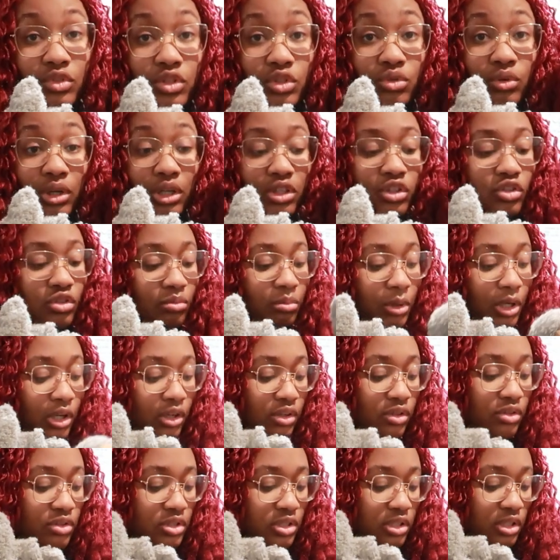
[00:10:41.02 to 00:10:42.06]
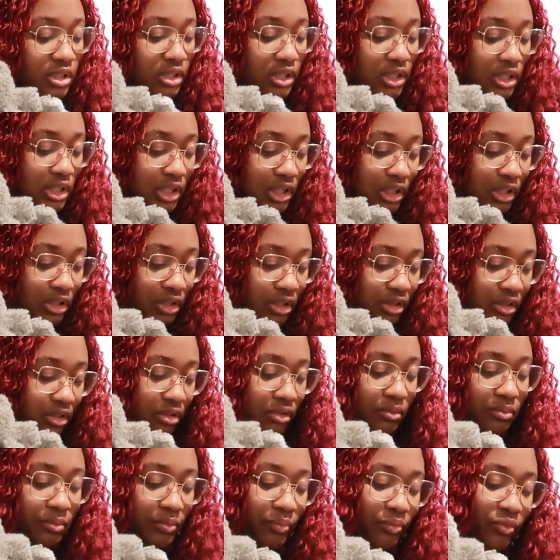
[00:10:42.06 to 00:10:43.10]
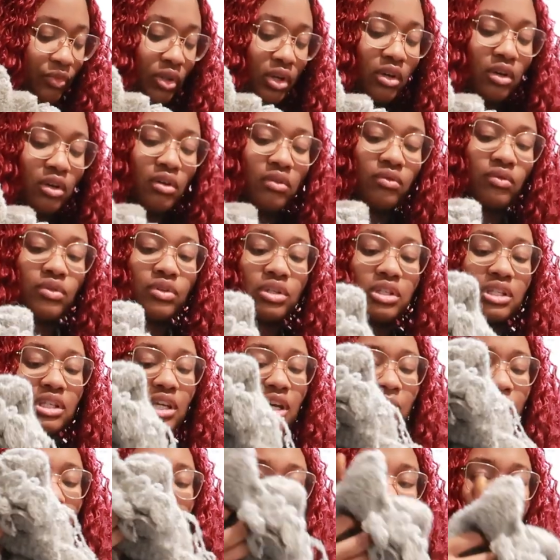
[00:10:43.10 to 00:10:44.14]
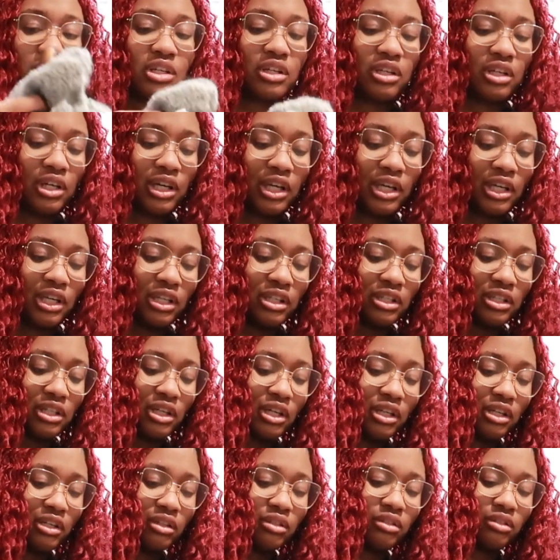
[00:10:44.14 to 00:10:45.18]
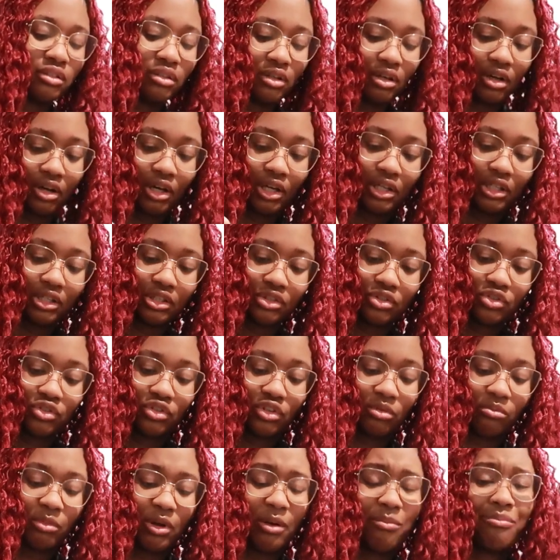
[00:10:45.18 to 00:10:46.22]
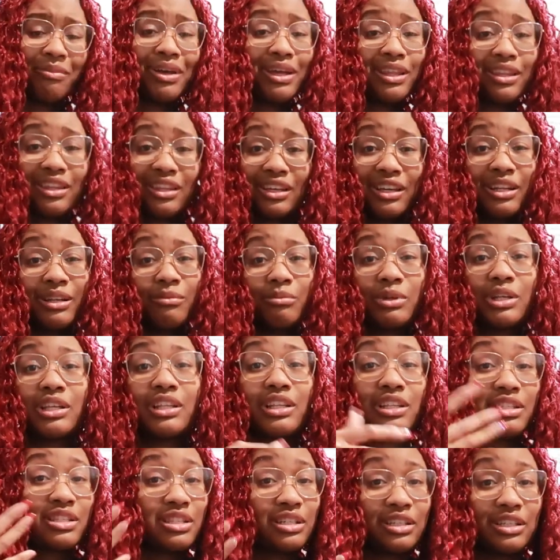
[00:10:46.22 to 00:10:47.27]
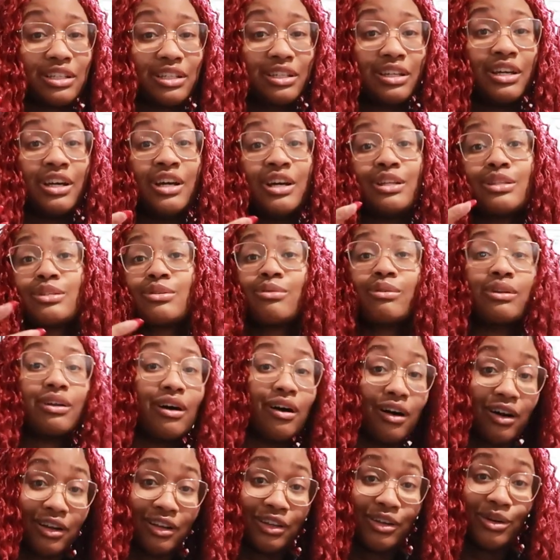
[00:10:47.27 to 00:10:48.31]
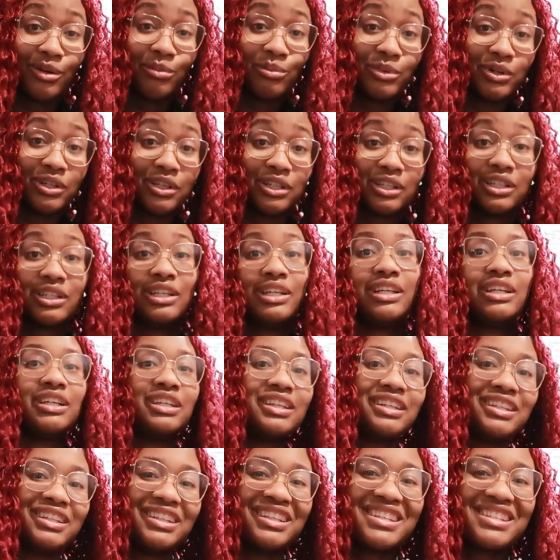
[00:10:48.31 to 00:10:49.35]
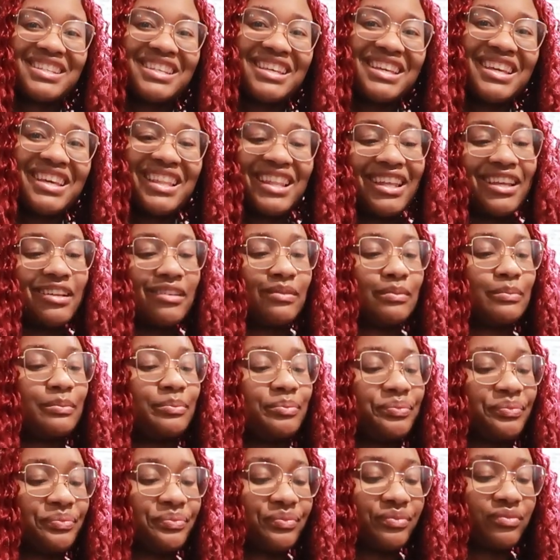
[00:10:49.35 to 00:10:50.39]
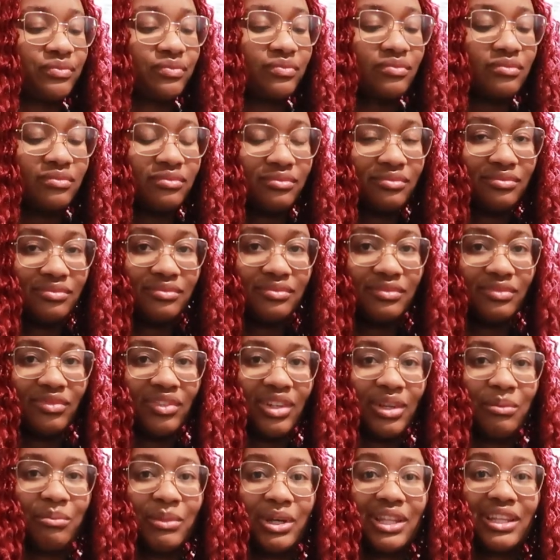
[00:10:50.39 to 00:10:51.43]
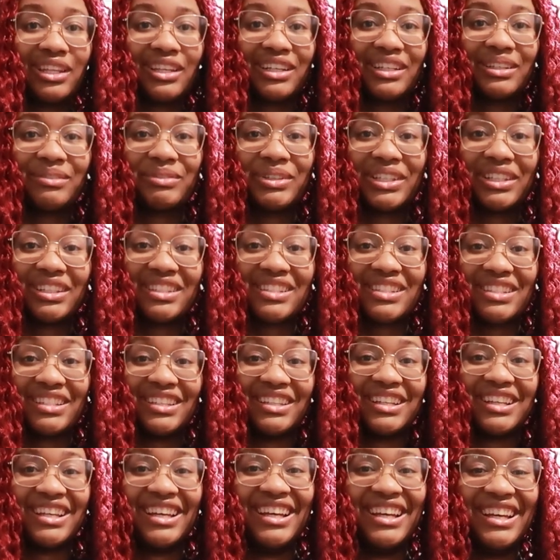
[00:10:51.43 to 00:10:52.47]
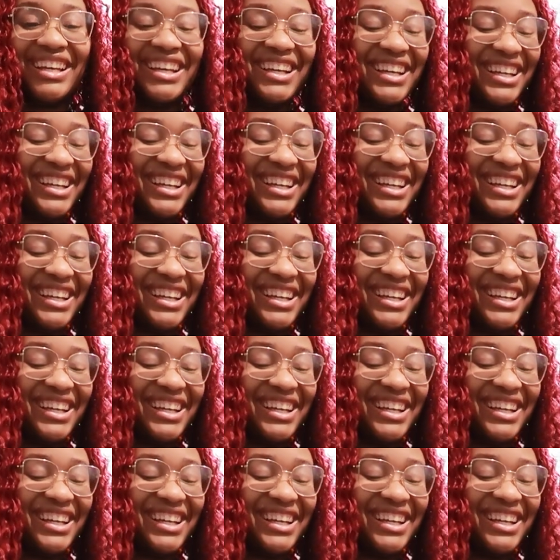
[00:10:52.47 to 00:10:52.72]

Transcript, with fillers: two extra balls in here we'll see how much knitting I get done on this trip. I'm mainly going to be listening to an audiobook. Escahila. I'm mainly going to be Hello. listening